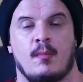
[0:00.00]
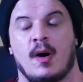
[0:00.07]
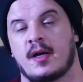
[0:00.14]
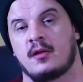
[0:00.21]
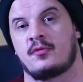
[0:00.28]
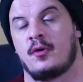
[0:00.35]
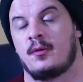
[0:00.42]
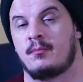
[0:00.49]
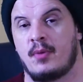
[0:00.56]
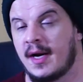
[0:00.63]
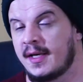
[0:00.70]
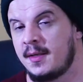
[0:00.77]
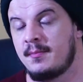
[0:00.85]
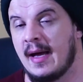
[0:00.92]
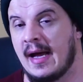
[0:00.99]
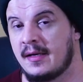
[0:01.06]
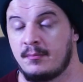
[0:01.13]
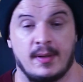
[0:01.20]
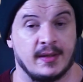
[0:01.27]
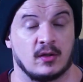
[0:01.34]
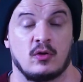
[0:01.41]
Michael from Breaking Bad
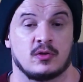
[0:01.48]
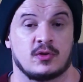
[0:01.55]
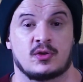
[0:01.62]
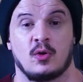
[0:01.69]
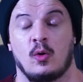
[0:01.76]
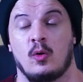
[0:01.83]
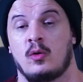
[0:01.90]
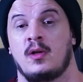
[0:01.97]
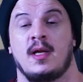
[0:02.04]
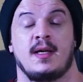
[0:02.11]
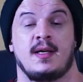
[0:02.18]
and Better Call Saul